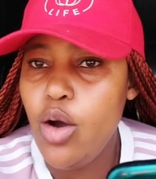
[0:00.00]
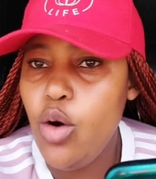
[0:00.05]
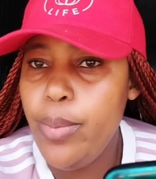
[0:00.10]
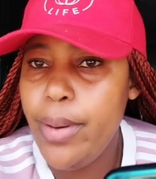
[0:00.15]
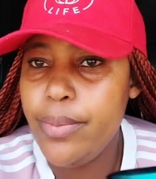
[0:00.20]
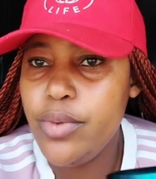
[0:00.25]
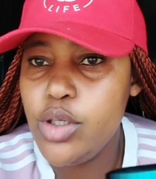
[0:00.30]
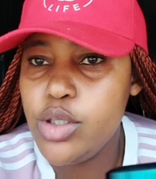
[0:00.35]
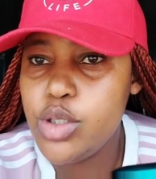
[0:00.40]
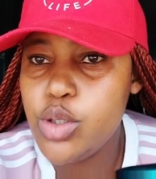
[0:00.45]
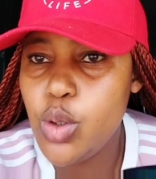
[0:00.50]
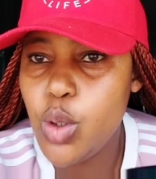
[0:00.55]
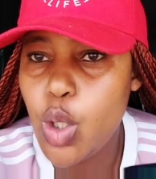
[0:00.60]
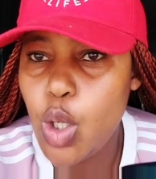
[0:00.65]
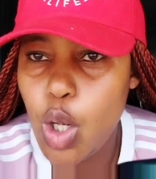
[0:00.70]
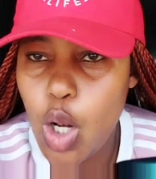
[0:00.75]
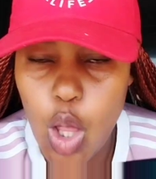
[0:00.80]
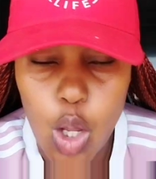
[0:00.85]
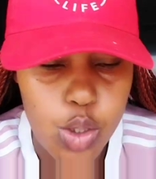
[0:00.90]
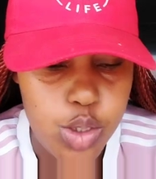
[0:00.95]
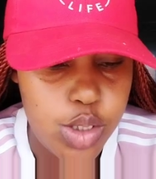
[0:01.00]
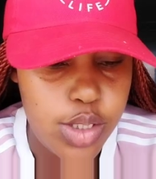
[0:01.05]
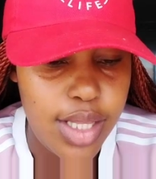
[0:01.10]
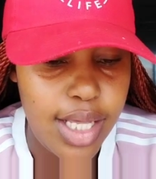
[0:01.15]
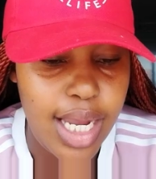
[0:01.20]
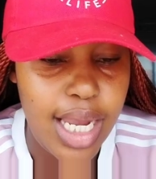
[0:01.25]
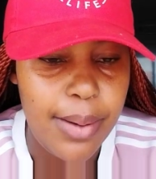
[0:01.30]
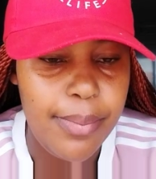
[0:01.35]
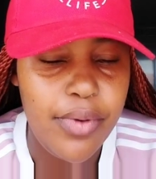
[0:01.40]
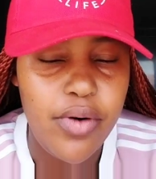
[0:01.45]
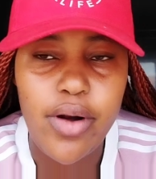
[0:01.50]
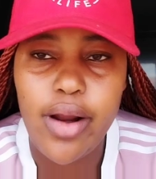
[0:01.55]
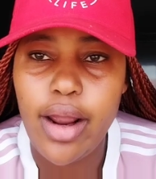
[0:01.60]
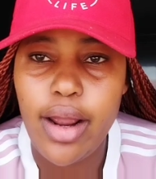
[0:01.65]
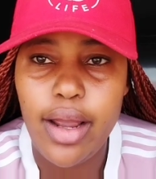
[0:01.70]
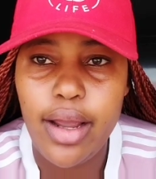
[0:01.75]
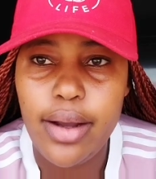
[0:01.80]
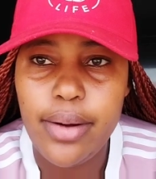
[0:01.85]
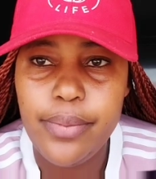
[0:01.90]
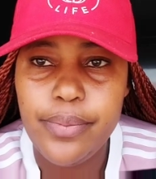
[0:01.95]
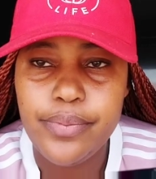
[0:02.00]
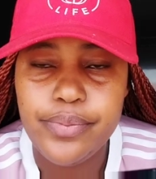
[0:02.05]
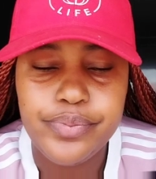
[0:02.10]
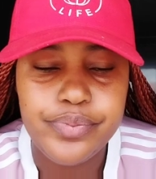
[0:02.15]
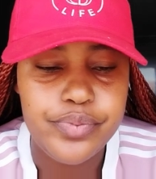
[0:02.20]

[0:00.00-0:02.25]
hope I'm not too close to the camera.